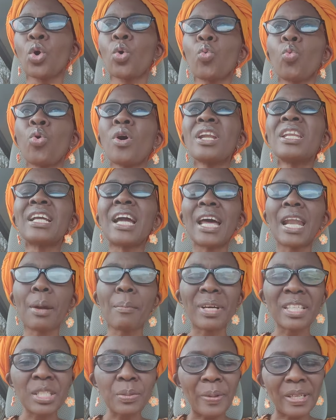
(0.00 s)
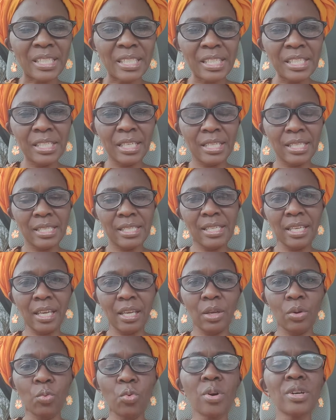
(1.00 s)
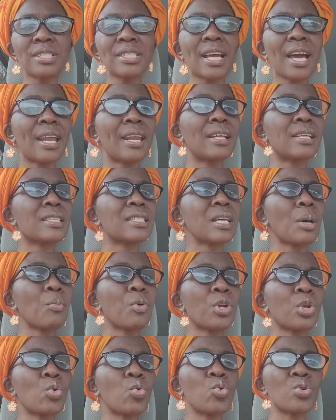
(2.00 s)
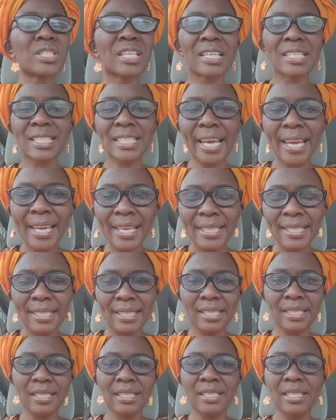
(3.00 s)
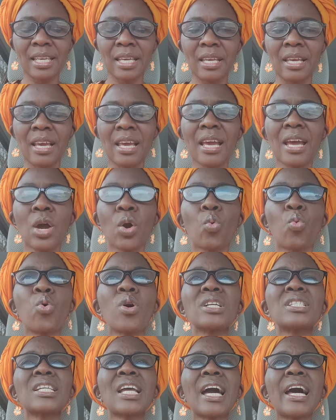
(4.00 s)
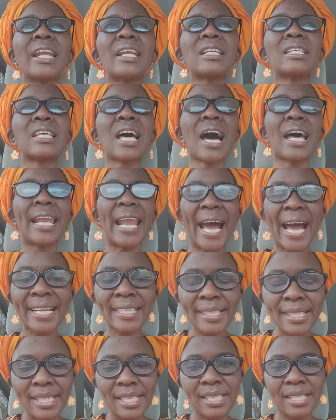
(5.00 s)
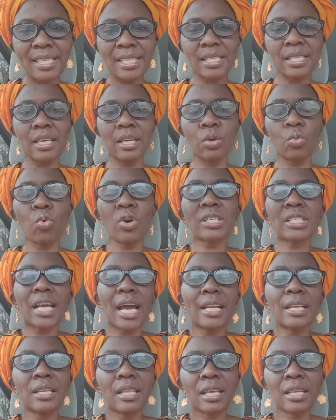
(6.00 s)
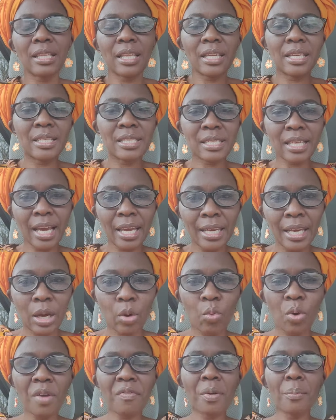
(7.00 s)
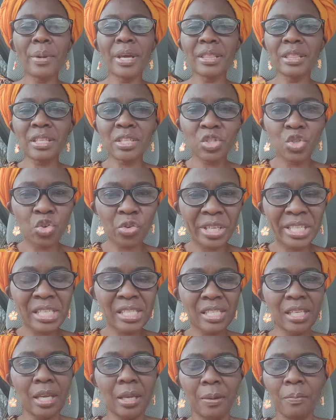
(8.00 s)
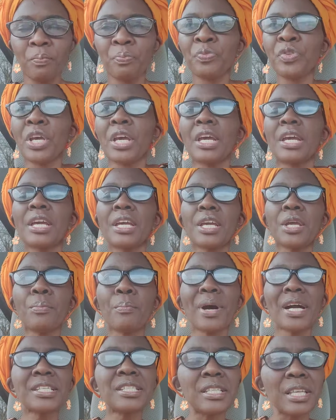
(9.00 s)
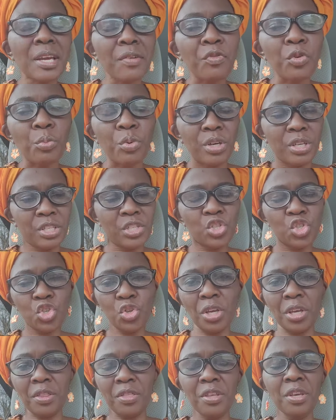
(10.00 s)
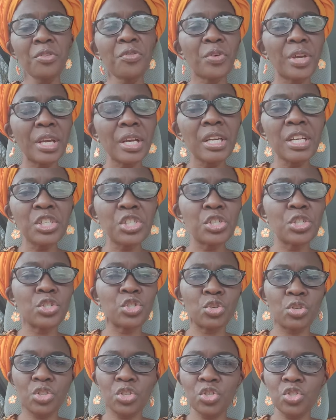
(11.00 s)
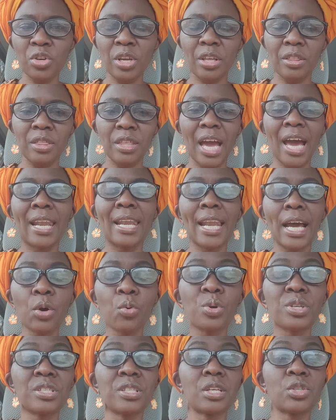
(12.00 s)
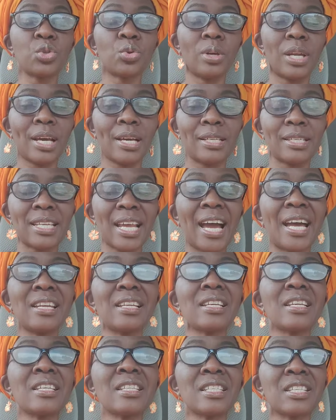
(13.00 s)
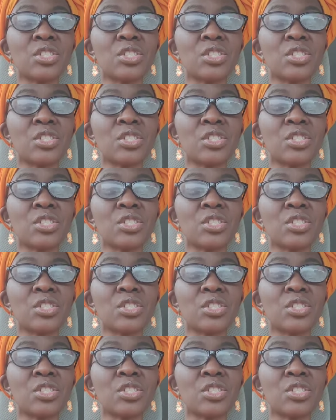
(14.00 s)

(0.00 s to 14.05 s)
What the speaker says: What can a mathematician say? What can somebody who's a scientist say? What can an artist say? What can the designer, whoever made this dress, say? Imagine everybody's strength. If English is your strength, a language that you learned, and it